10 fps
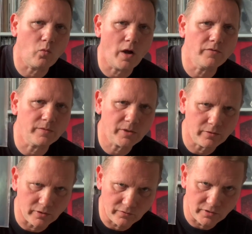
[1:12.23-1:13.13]
won't
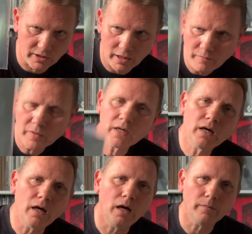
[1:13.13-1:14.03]
appear on the video.
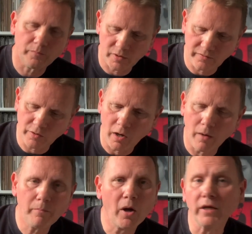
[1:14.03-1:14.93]
But if you
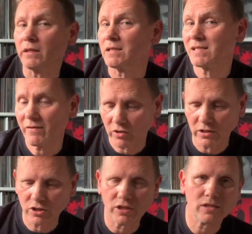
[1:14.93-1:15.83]
are buying the 7
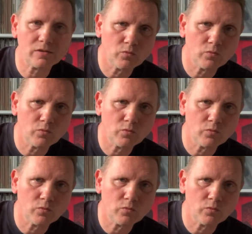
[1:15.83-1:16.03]
inches,